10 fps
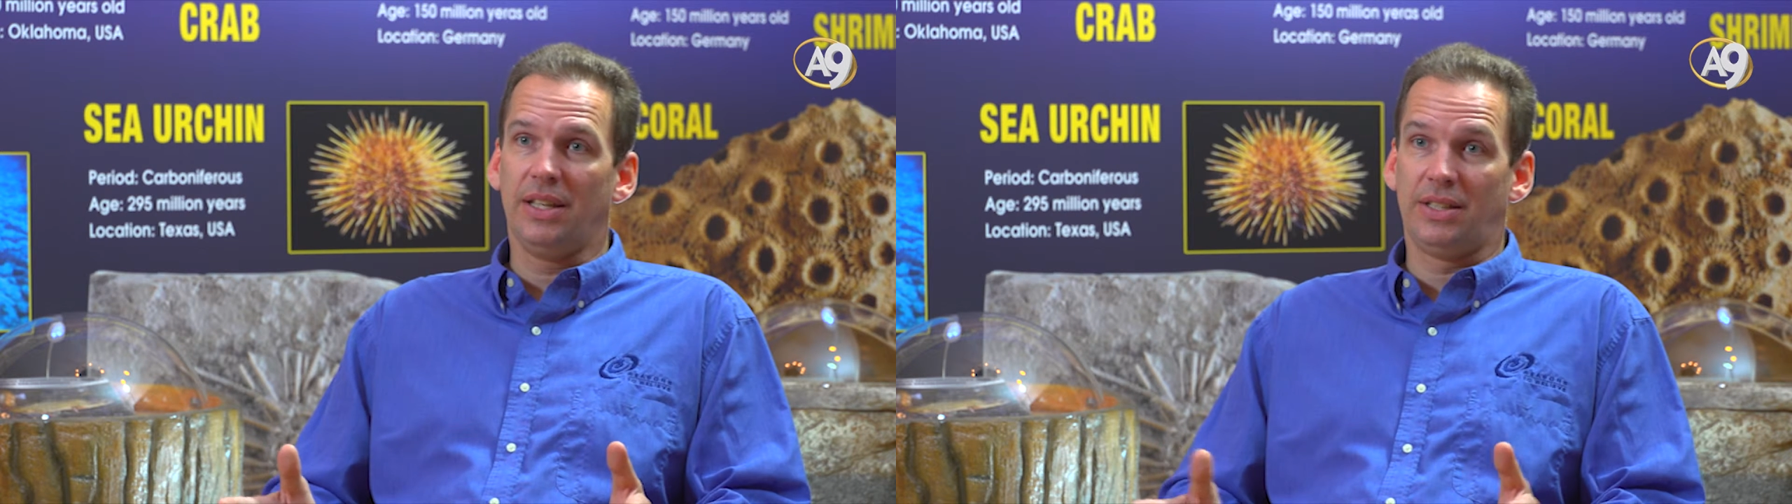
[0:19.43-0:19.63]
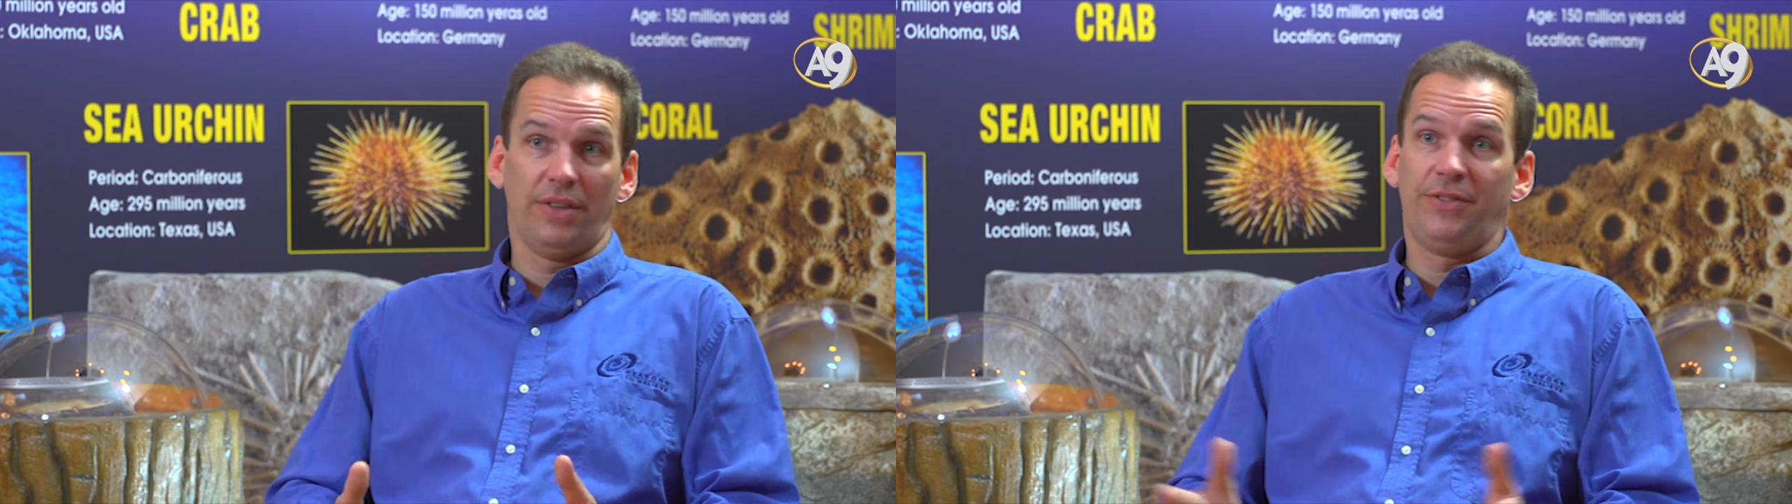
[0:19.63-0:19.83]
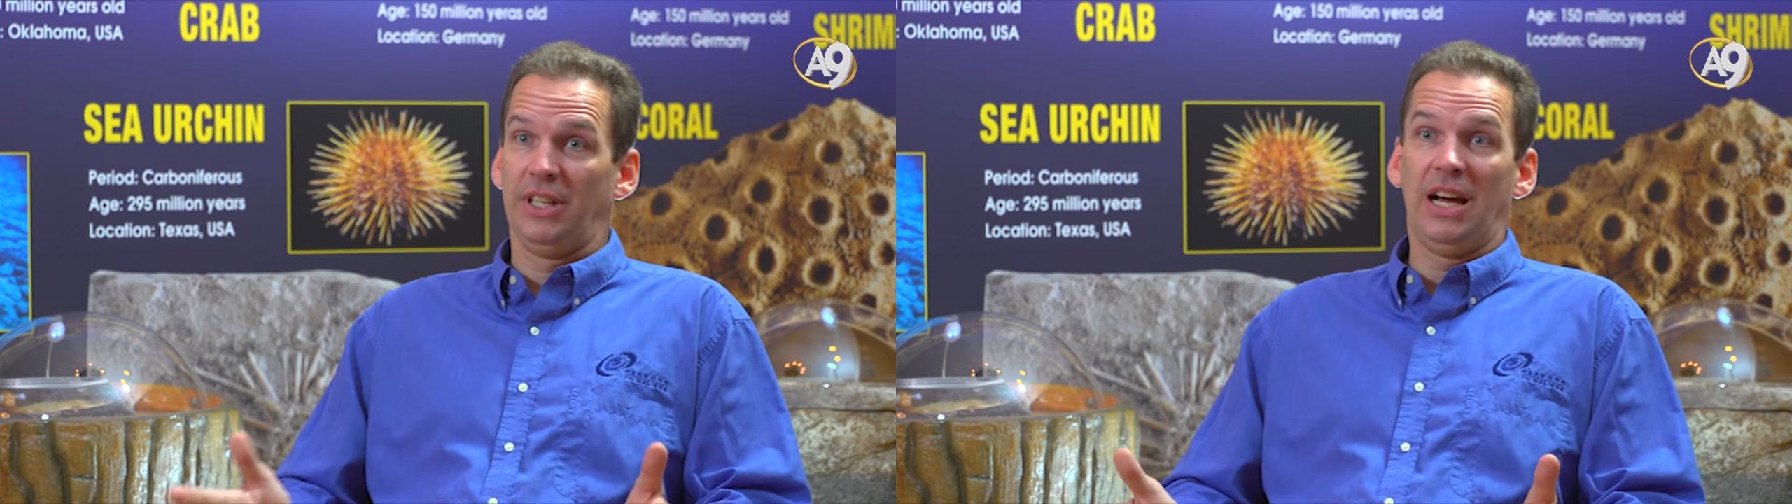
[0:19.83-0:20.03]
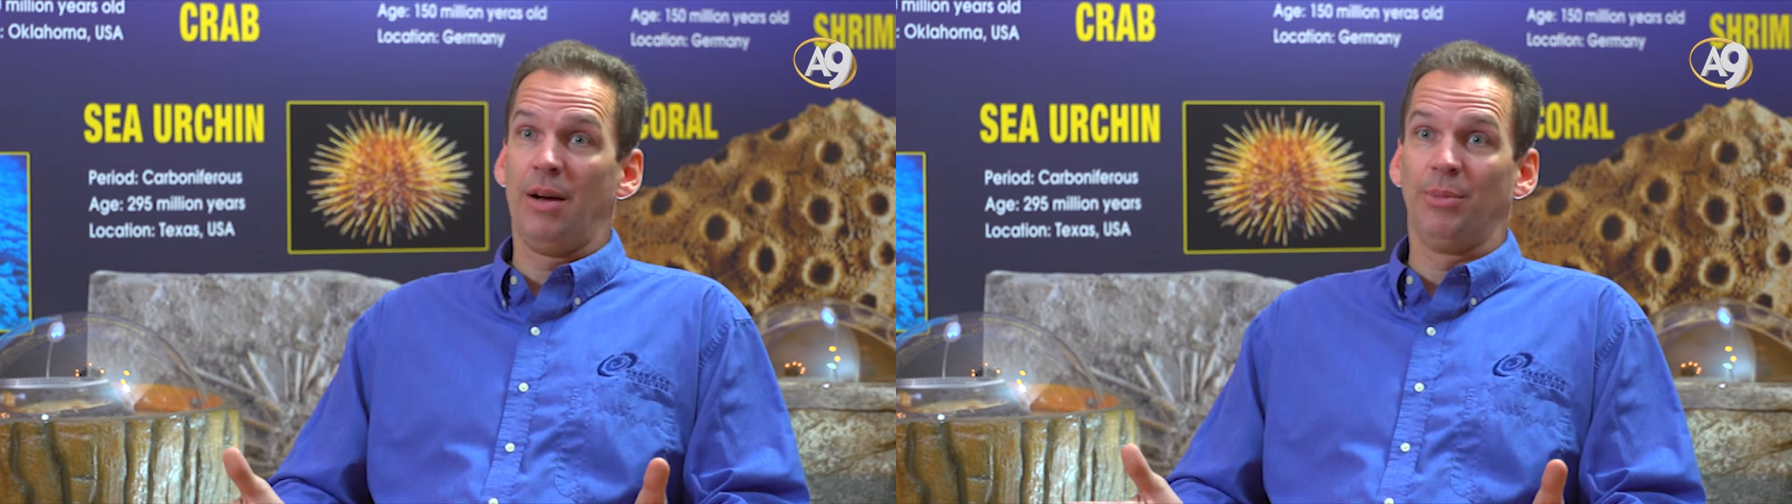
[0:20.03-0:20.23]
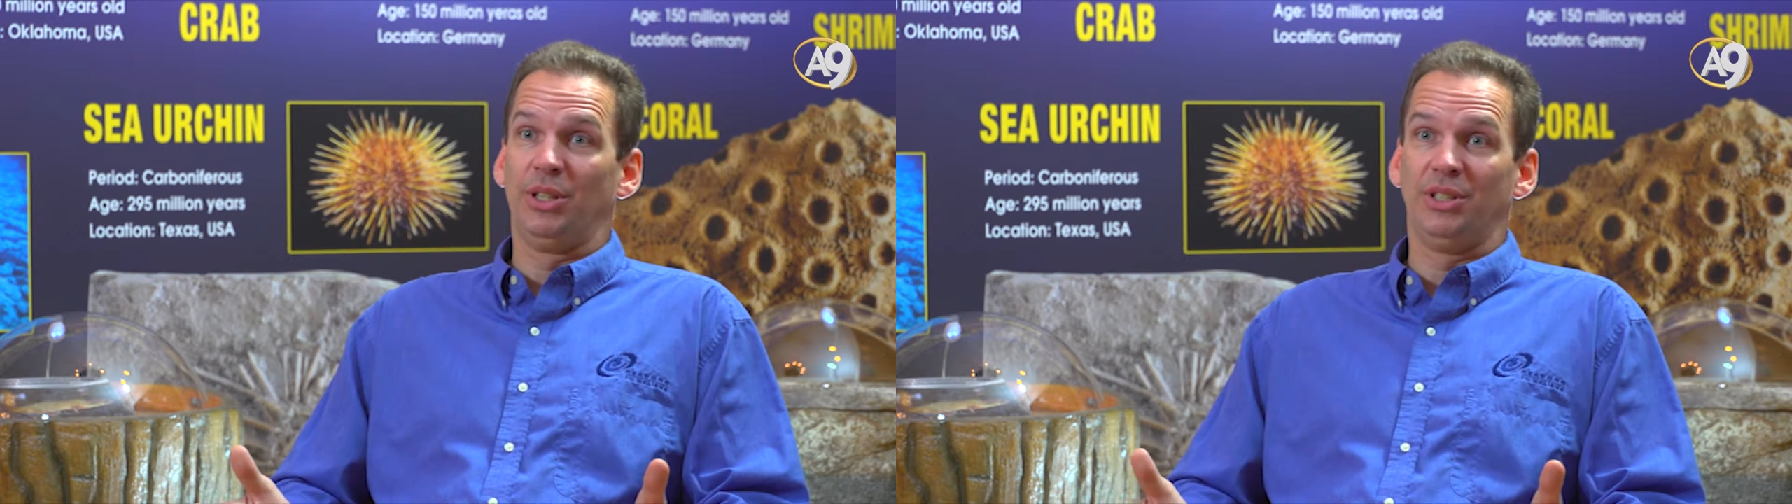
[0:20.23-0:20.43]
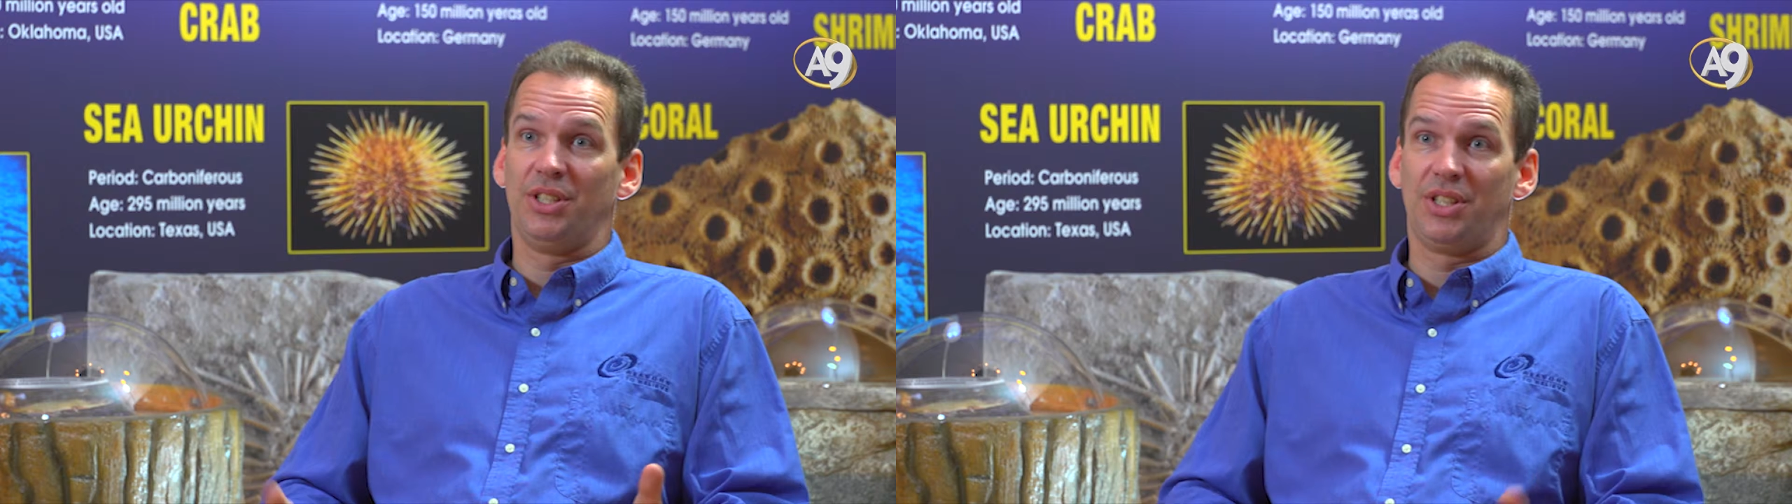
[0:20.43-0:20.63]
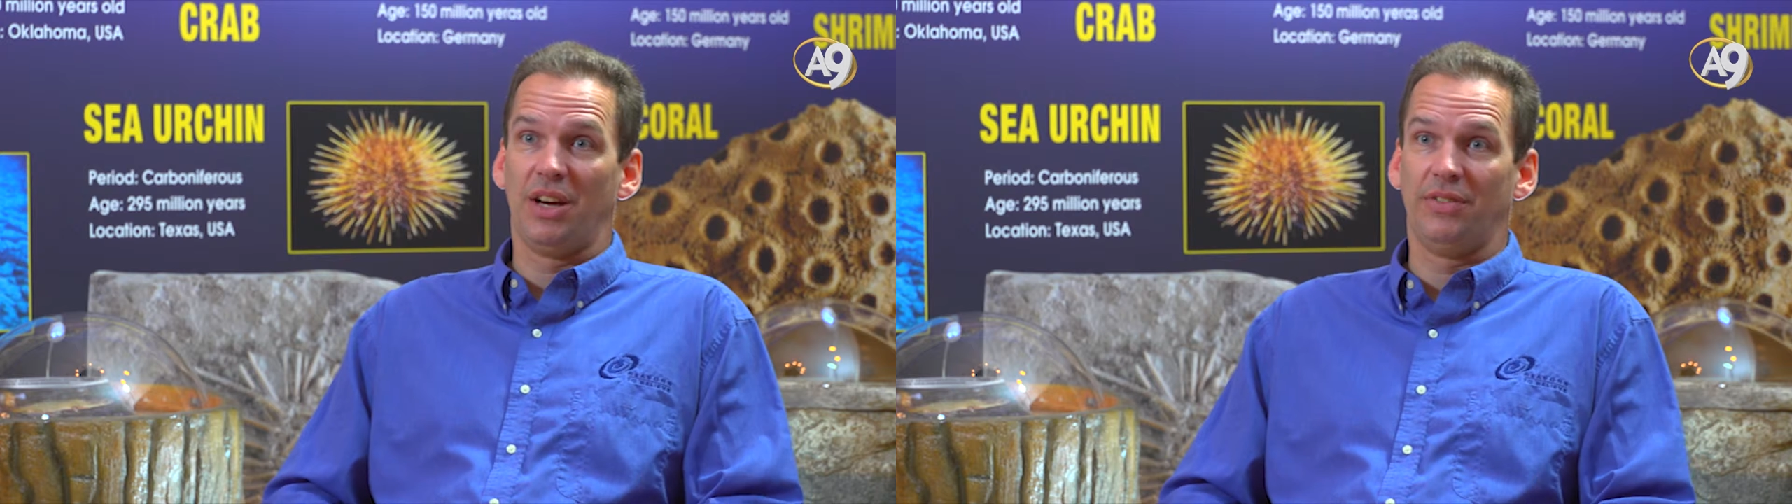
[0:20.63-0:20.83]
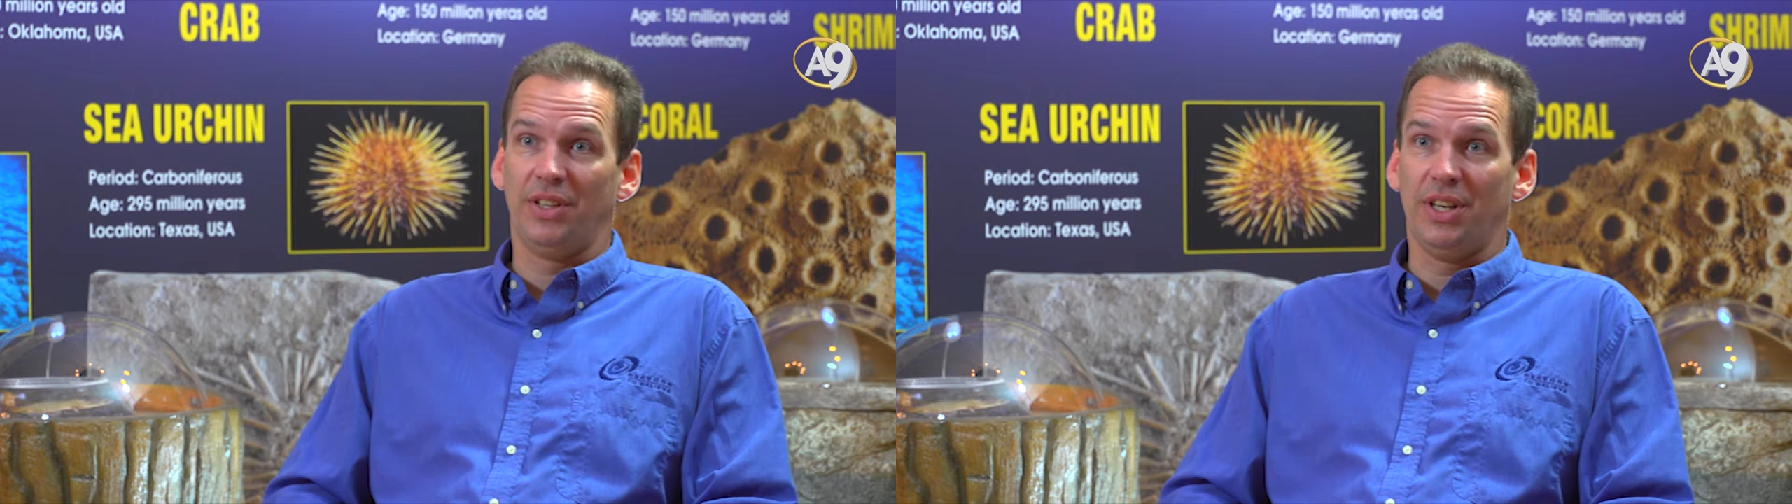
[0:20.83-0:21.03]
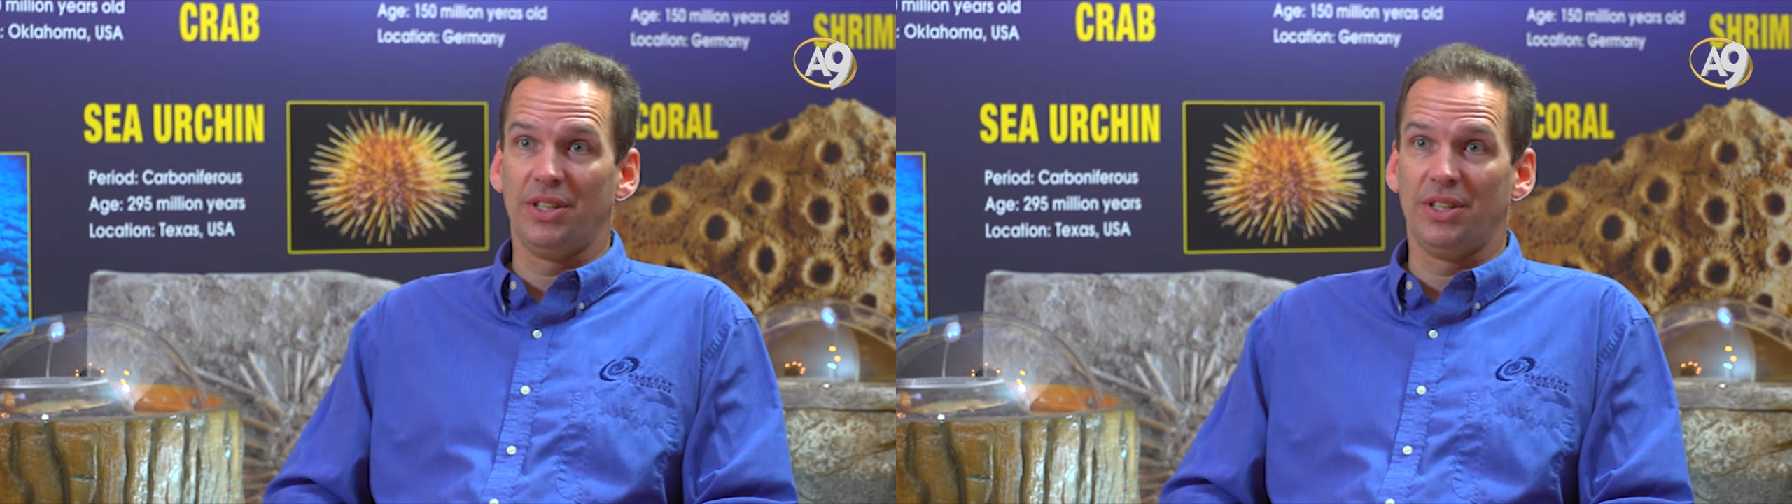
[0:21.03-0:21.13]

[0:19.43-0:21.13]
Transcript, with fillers: it's a phenomenal discovery.